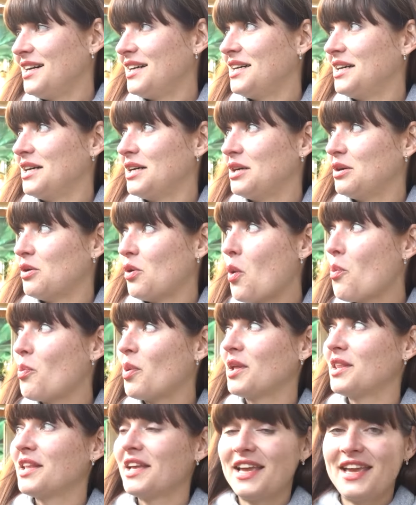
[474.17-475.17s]

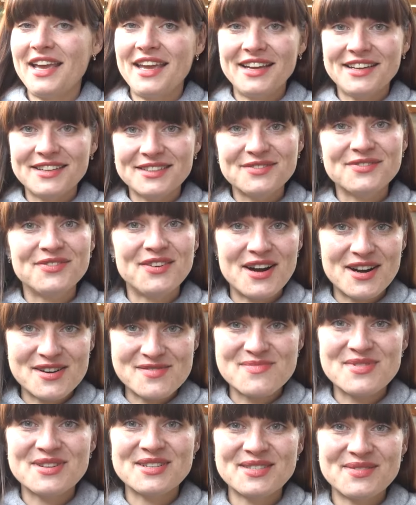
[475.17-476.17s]
open air
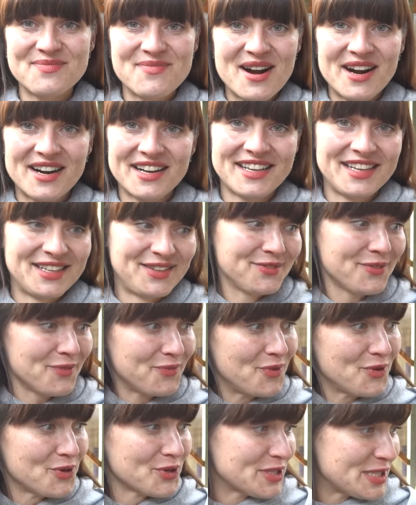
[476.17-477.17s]
farmers market.
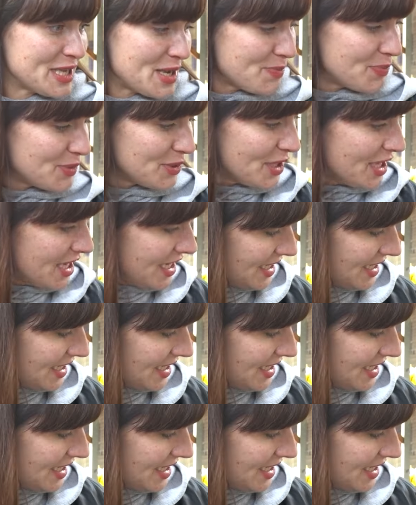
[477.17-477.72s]
For example,